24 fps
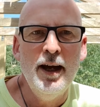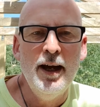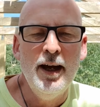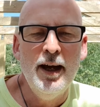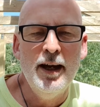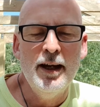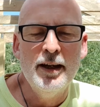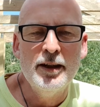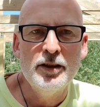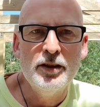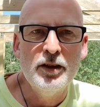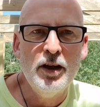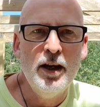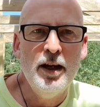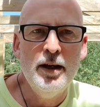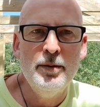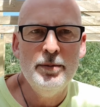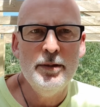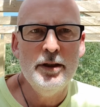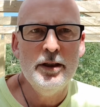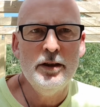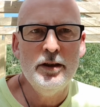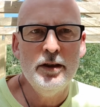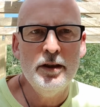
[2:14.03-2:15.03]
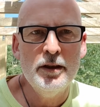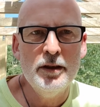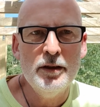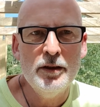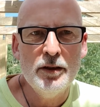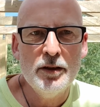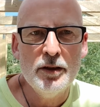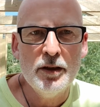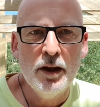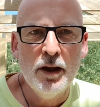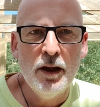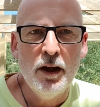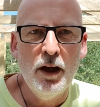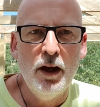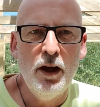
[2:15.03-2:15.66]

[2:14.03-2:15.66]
diabetes,